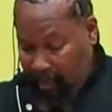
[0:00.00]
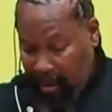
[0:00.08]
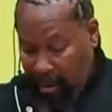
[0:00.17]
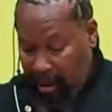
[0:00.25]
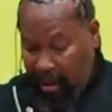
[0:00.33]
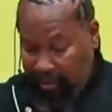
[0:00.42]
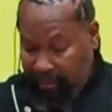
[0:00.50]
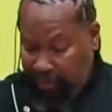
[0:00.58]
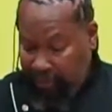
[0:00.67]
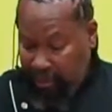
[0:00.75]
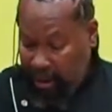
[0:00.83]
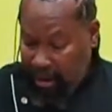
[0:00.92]
I have a
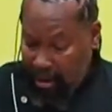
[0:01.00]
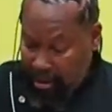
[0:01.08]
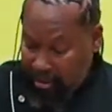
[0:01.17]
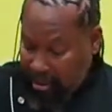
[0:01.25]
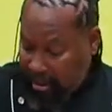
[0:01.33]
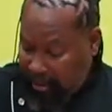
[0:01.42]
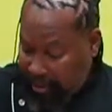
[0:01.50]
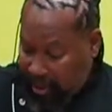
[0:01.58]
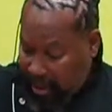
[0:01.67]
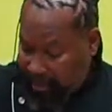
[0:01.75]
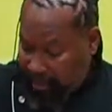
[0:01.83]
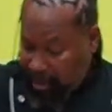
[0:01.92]
fond history of
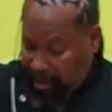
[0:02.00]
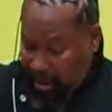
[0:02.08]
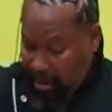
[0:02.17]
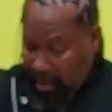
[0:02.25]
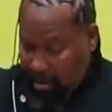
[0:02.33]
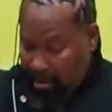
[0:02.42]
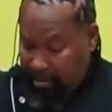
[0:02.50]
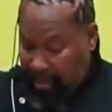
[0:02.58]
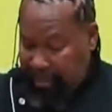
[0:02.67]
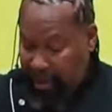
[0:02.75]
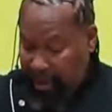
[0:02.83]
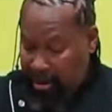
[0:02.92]
diving my
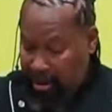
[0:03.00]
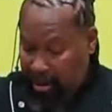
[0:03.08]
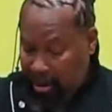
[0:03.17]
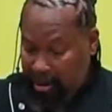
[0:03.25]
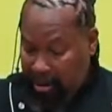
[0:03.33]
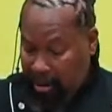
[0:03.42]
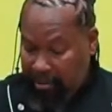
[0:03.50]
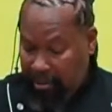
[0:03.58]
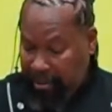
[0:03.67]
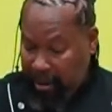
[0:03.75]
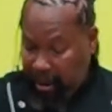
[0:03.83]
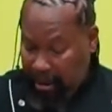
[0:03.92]
parents' house um, where
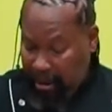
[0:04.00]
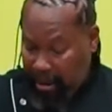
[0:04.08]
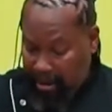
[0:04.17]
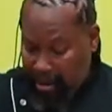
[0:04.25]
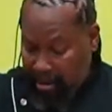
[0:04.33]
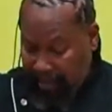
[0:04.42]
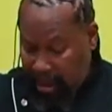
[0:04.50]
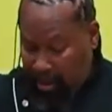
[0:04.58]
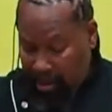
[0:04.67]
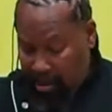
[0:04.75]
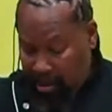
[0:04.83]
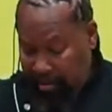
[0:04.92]
my dad lives is
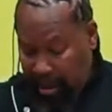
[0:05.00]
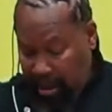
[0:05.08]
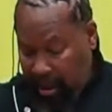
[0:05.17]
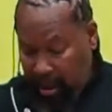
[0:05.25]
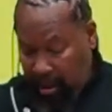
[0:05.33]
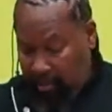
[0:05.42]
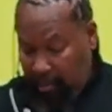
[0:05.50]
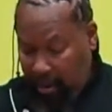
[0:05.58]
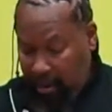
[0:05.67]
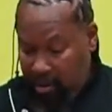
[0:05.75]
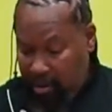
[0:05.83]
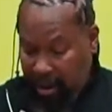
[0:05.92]
Marloes Bay Lane.
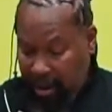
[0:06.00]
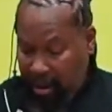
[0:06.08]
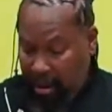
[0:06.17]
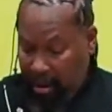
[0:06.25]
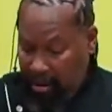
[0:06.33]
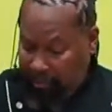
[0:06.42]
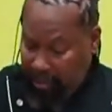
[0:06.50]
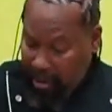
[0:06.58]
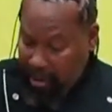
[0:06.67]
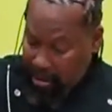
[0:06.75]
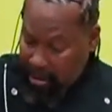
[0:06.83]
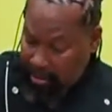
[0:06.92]
Marloes Bay Lane. I don't know if you
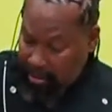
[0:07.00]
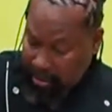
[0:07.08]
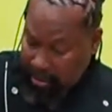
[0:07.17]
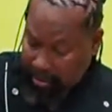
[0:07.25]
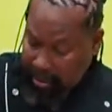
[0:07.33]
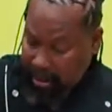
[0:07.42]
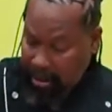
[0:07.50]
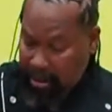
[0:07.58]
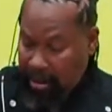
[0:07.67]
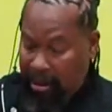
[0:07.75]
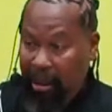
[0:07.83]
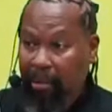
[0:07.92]
guys know, know where that
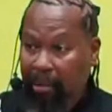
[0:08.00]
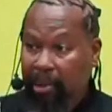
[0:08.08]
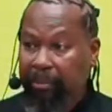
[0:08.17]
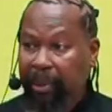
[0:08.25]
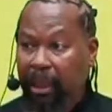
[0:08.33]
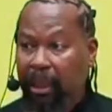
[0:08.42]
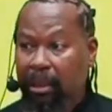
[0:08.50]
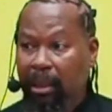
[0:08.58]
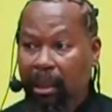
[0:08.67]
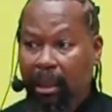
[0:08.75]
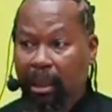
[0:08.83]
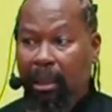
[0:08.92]
is. That's in Hamilton Parish.
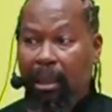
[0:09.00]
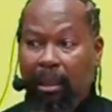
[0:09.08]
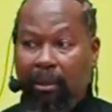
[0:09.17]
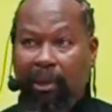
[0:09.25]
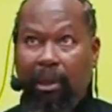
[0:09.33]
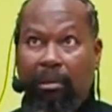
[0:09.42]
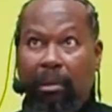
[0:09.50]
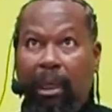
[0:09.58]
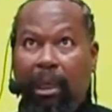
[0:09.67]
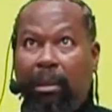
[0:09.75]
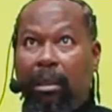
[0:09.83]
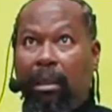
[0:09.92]
And we go
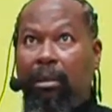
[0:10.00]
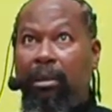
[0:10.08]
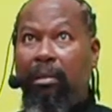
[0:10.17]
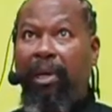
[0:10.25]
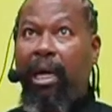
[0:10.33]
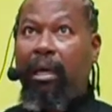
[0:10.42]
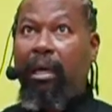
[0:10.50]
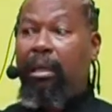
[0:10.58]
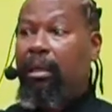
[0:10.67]
right down to the back.